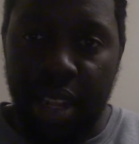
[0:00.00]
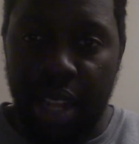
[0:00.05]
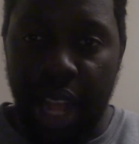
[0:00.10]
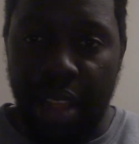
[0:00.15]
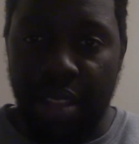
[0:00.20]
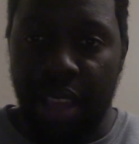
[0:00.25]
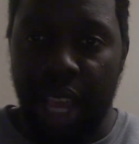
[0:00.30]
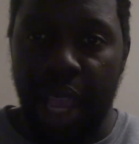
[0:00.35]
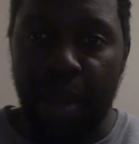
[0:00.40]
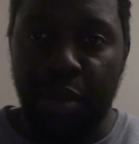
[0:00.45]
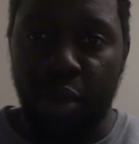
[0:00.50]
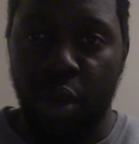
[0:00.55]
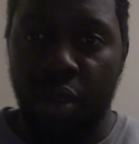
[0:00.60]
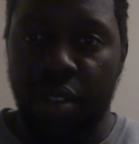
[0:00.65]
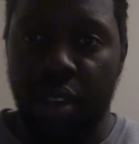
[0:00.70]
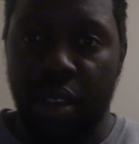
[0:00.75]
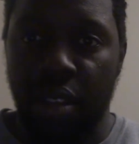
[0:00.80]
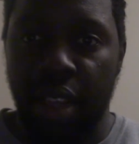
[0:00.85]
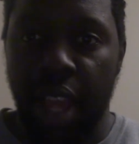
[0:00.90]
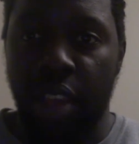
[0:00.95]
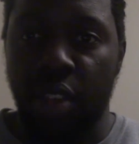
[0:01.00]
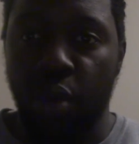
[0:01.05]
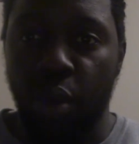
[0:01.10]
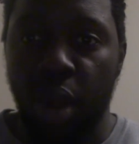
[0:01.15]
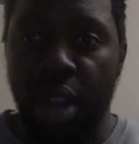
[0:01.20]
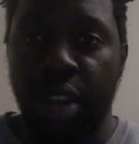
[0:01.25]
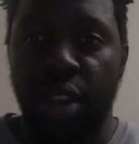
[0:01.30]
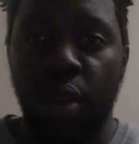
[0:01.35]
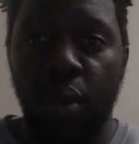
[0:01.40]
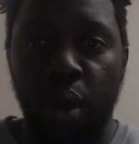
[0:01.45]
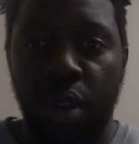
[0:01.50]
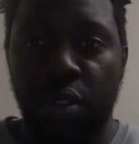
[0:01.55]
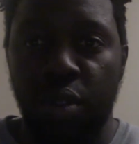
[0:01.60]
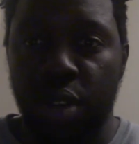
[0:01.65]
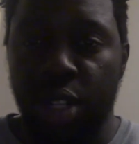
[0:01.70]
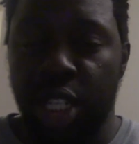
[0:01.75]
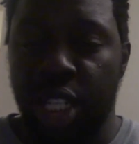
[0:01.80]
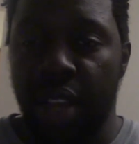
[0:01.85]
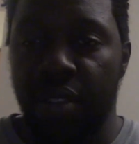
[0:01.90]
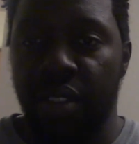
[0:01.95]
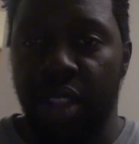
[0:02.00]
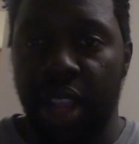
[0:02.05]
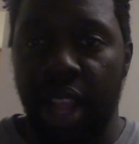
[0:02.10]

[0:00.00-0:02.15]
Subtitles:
that's aimed for success, what do you want to achieve in